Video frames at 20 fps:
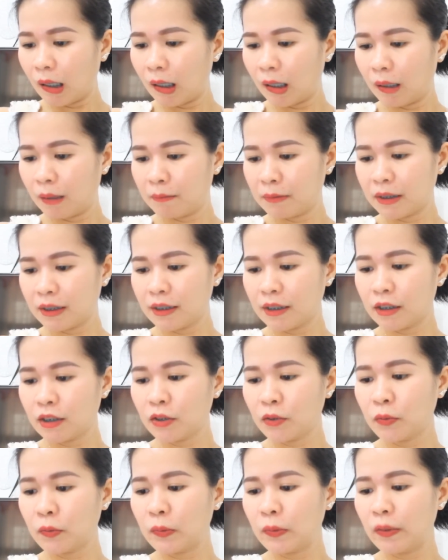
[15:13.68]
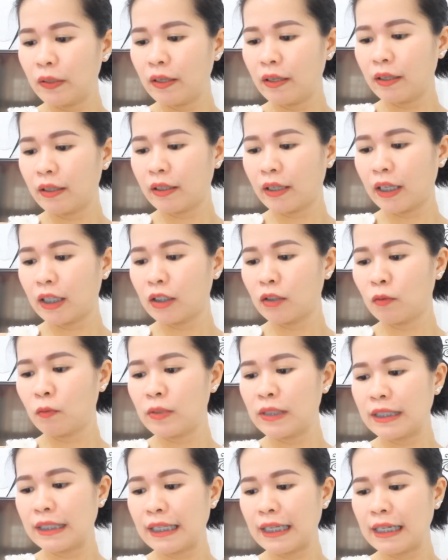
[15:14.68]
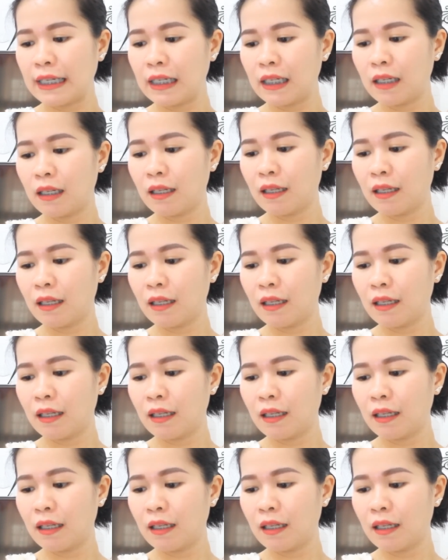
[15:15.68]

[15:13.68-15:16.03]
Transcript: 62, can you whistle?